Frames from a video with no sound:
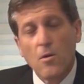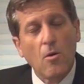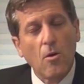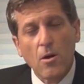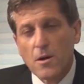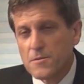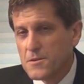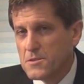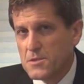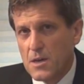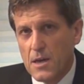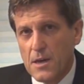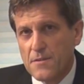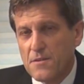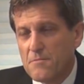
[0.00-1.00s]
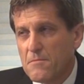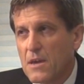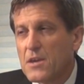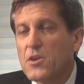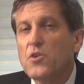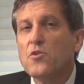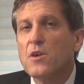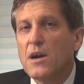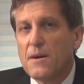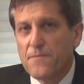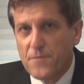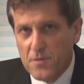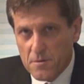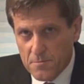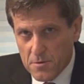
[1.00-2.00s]
All designed to make you
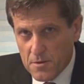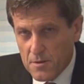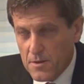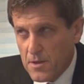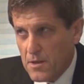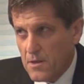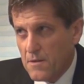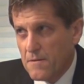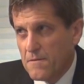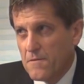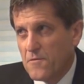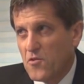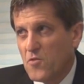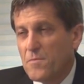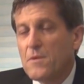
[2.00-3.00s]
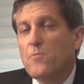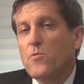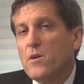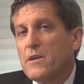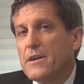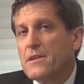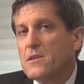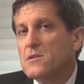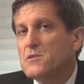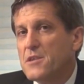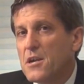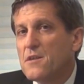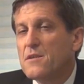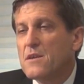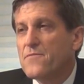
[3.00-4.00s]
comfortable to be willing to
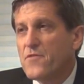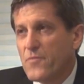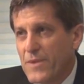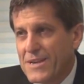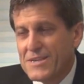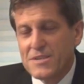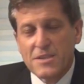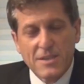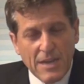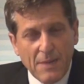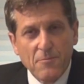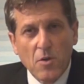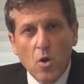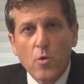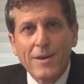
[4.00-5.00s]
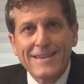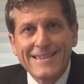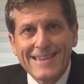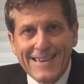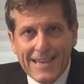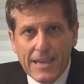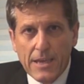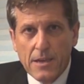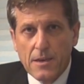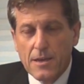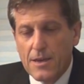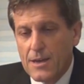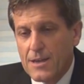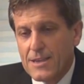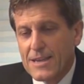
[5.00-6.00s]
share the information that I'm going to
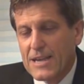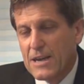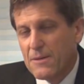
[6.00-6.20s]
need to